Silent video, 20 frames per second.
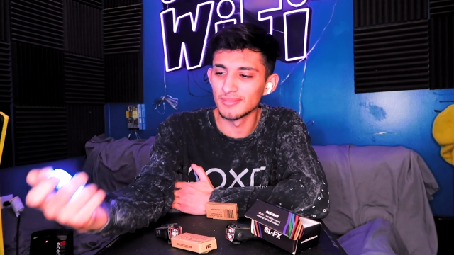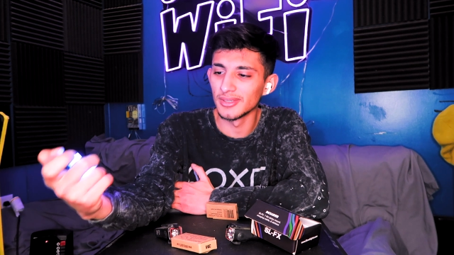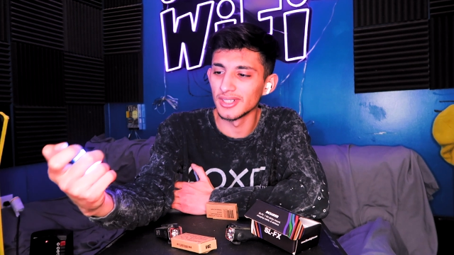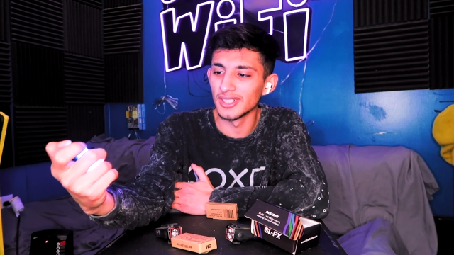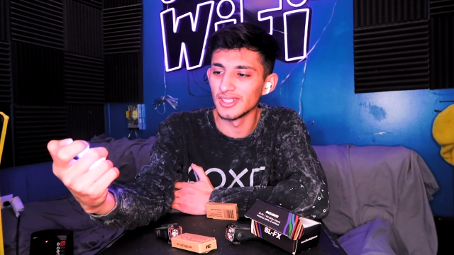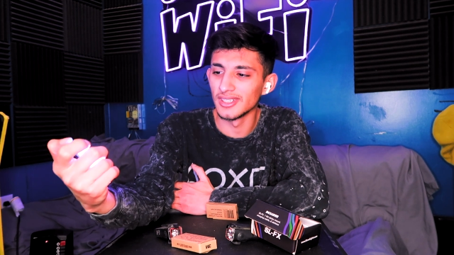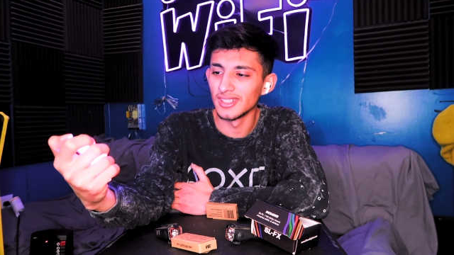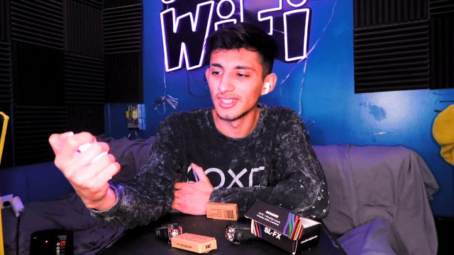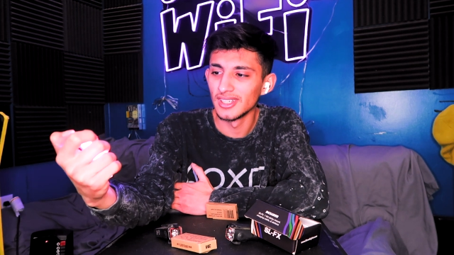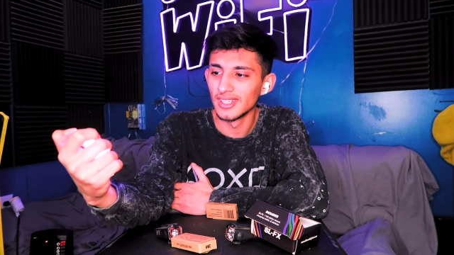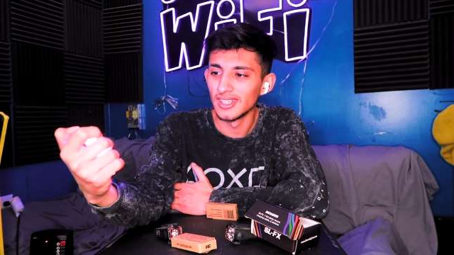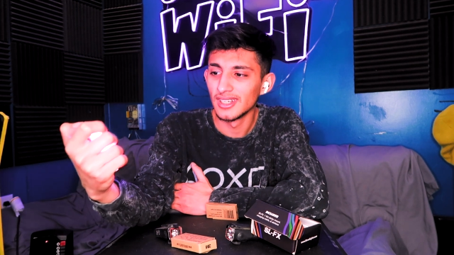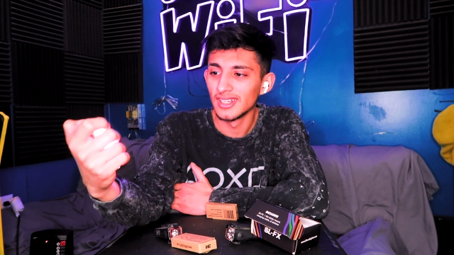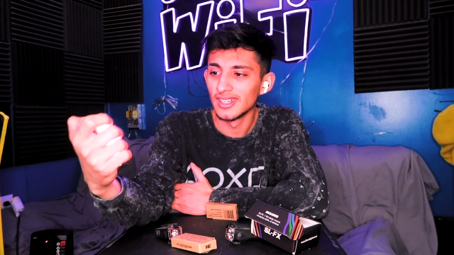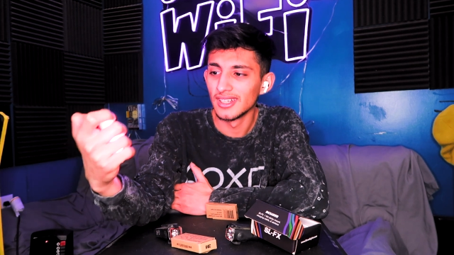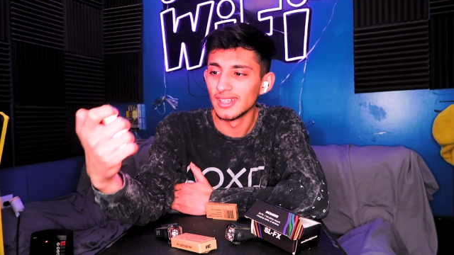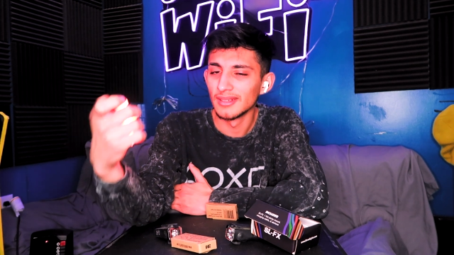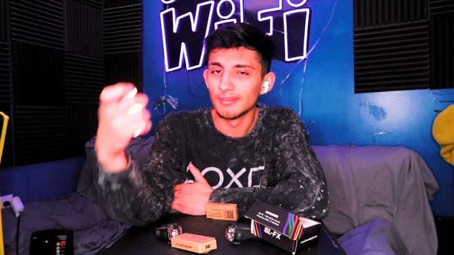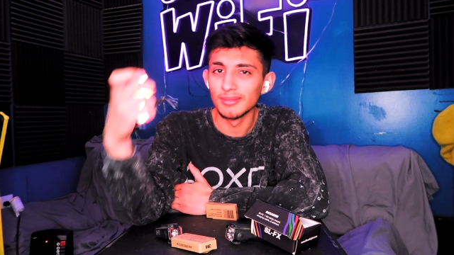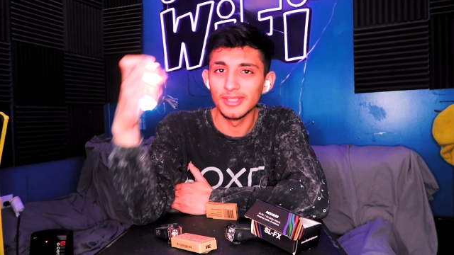But
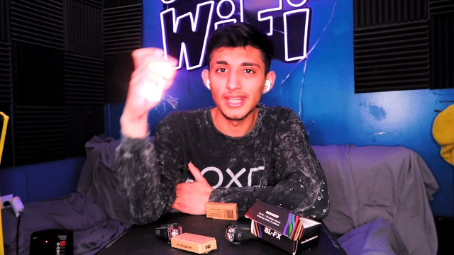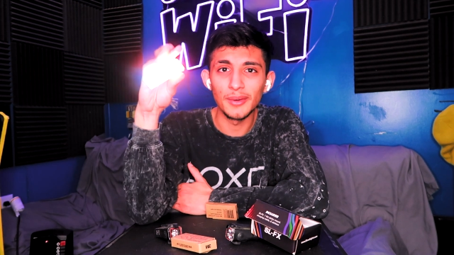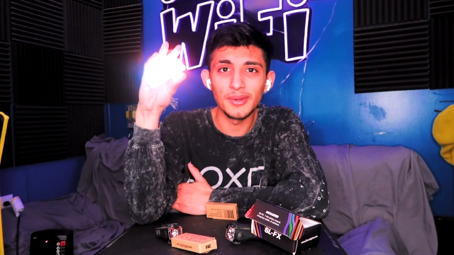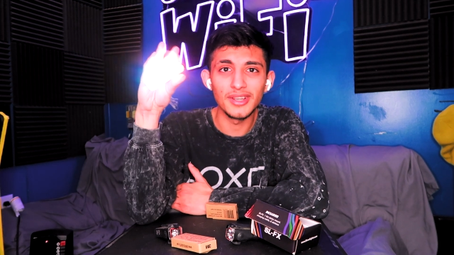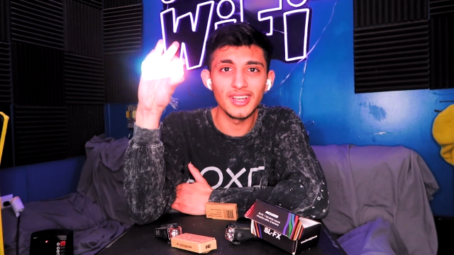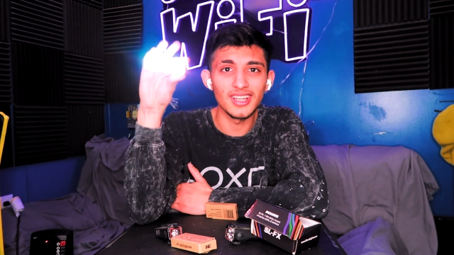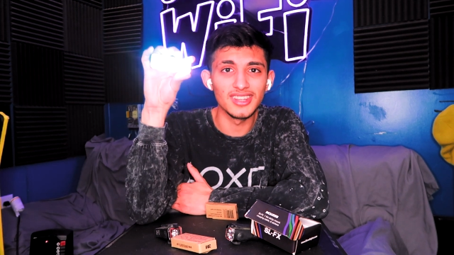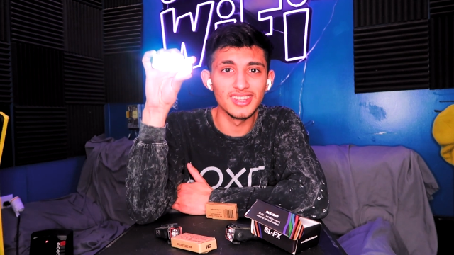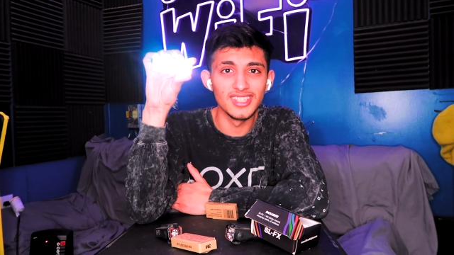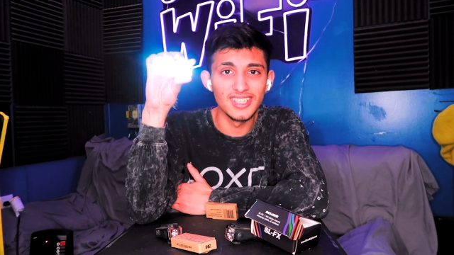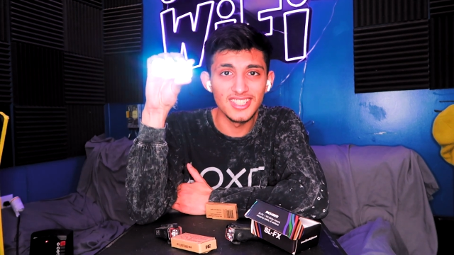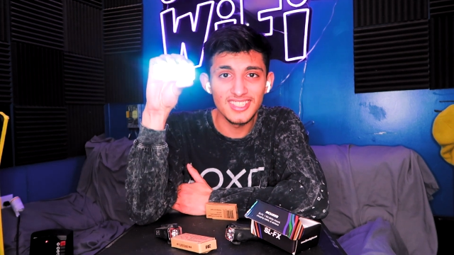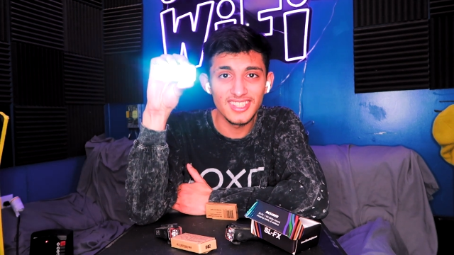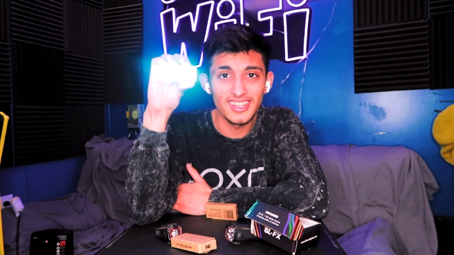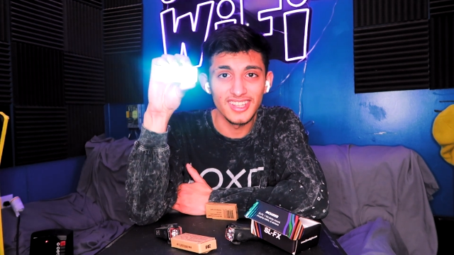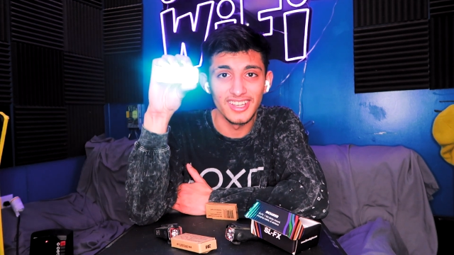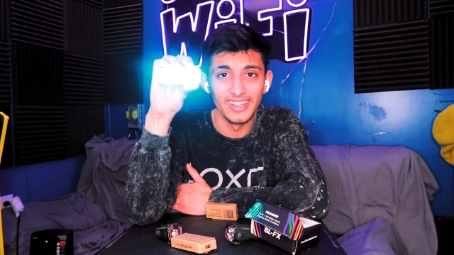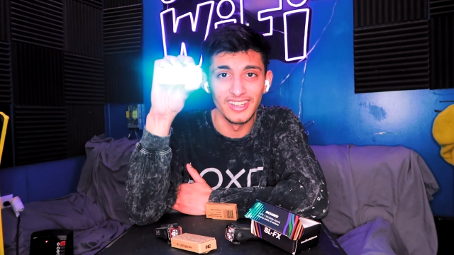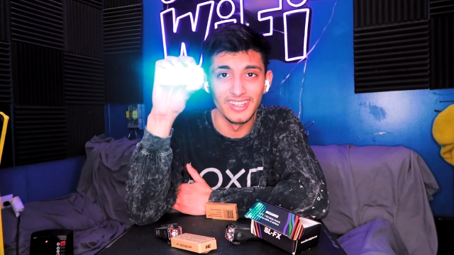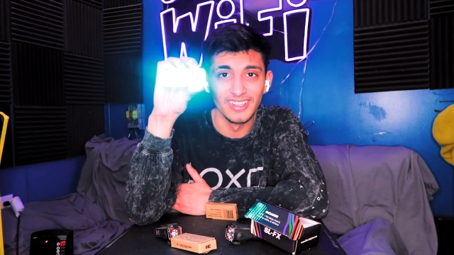now we got this
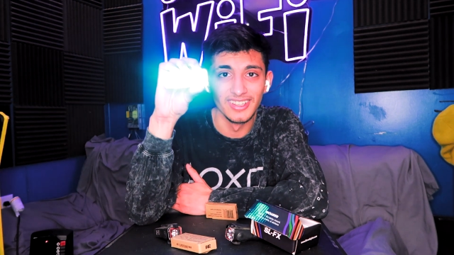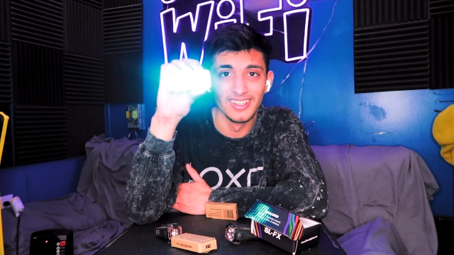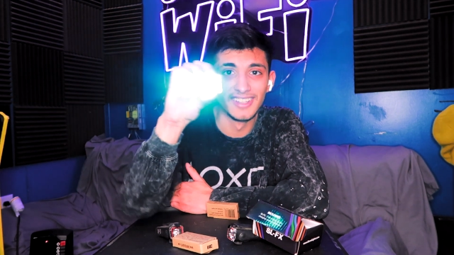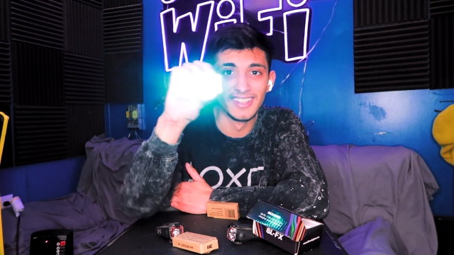thing.